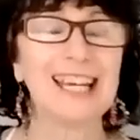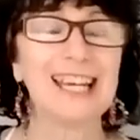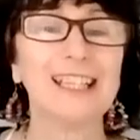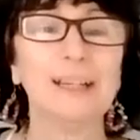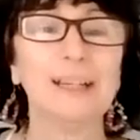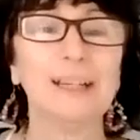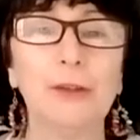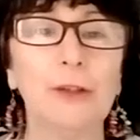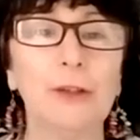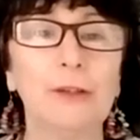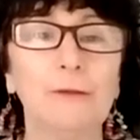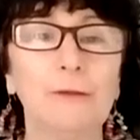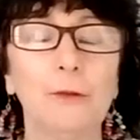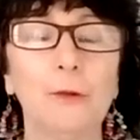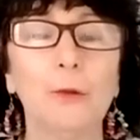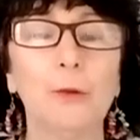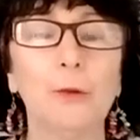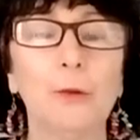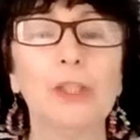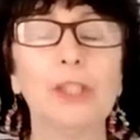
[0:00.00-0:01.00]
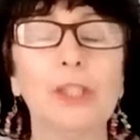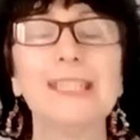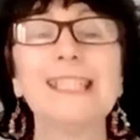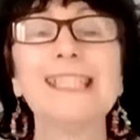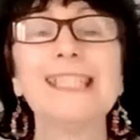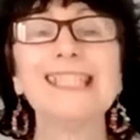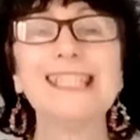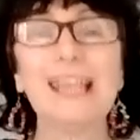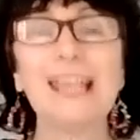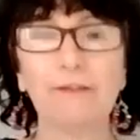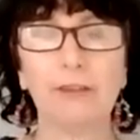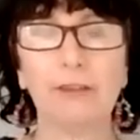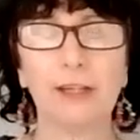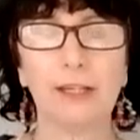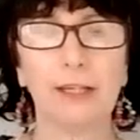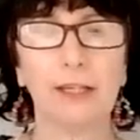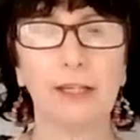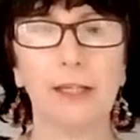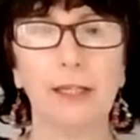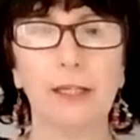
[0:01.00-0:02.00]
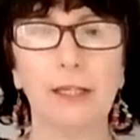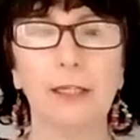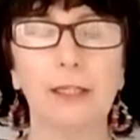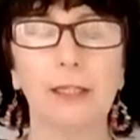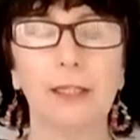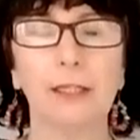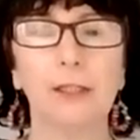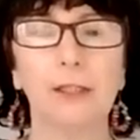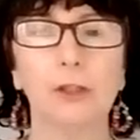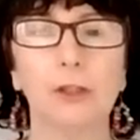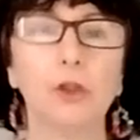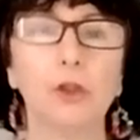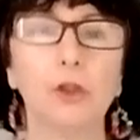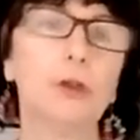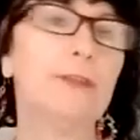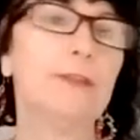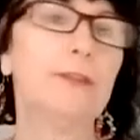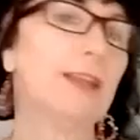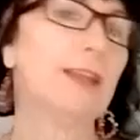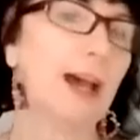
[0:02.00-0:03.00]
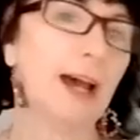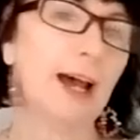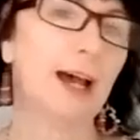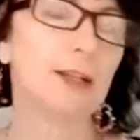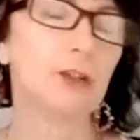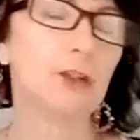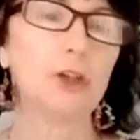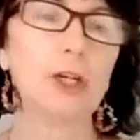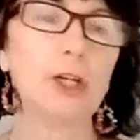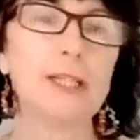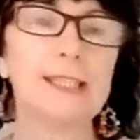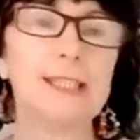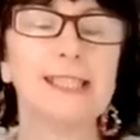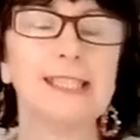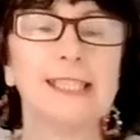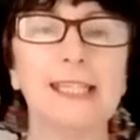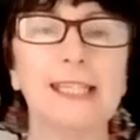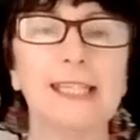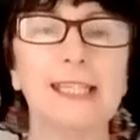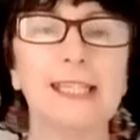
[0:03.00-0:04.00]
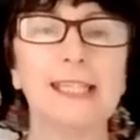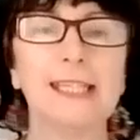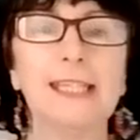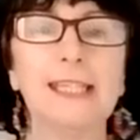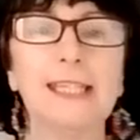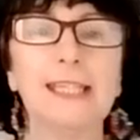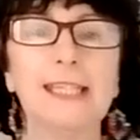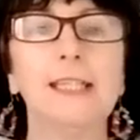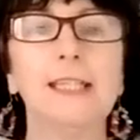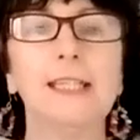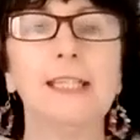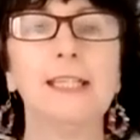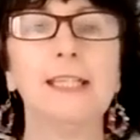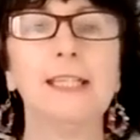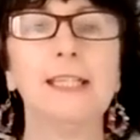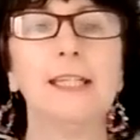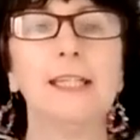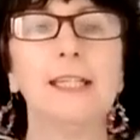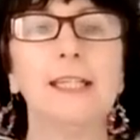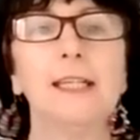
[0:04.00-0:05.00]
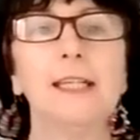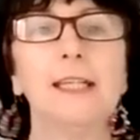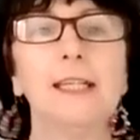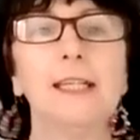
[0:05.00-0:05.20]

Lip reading: number 34, which is a 7, joy of the heart. Trust in the joy